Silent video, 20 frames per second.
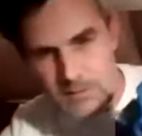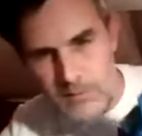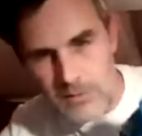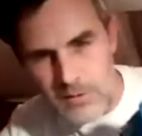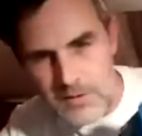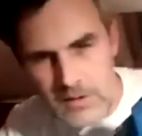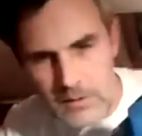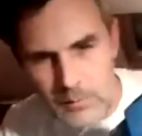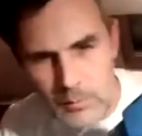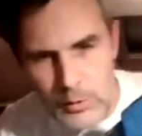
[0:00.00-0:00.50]

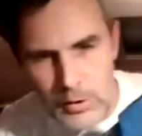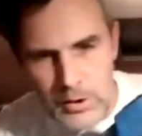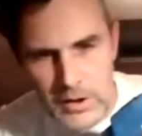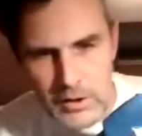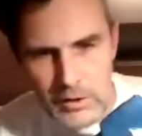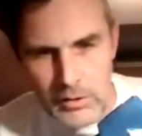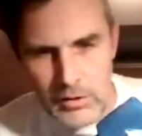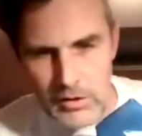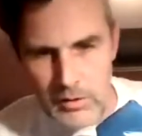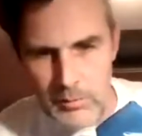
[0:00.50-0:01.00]
which I'm working
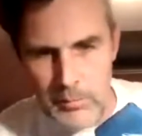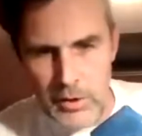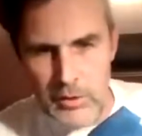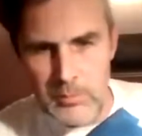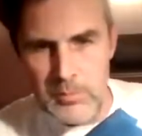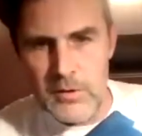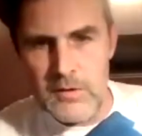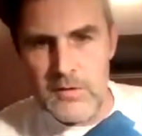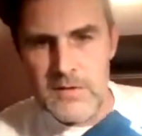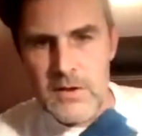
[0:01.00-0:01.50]
on at the
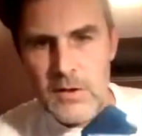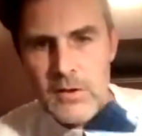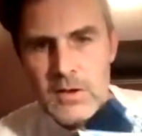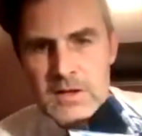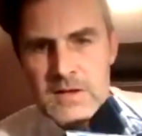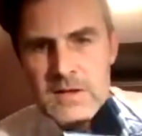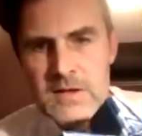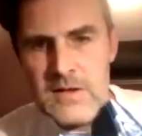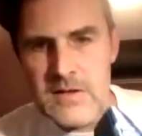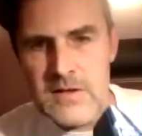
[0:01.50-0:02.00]
moment. So
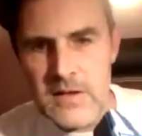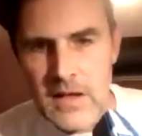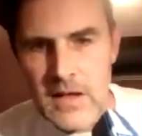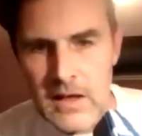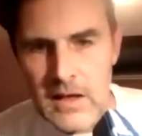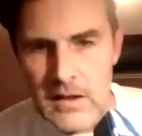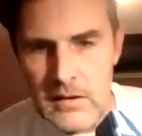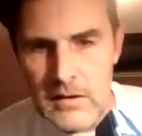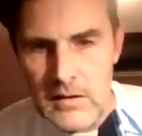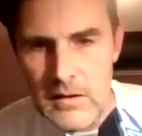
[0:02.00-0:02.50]
this is
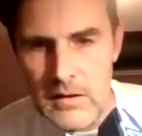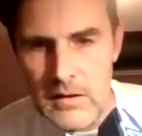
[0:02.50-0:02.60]
again